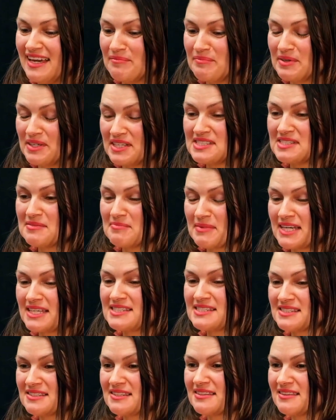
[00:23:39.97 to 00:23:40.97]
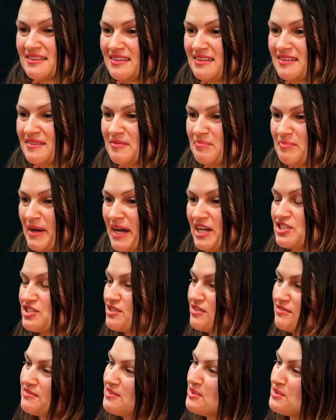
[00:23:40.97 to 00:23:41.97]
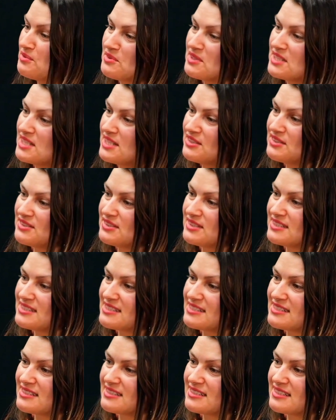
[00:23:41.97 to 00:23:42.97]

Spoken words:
because it makes the patient feel really good.